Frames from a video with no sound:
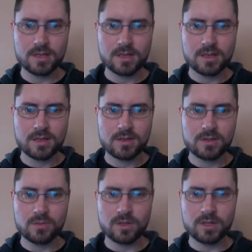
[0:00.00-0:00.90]
So
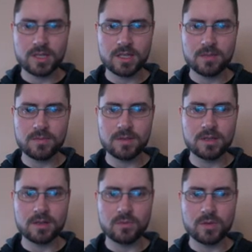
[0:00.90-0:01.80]
we're going to keep
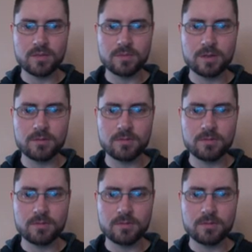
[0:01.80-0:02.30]
the white part right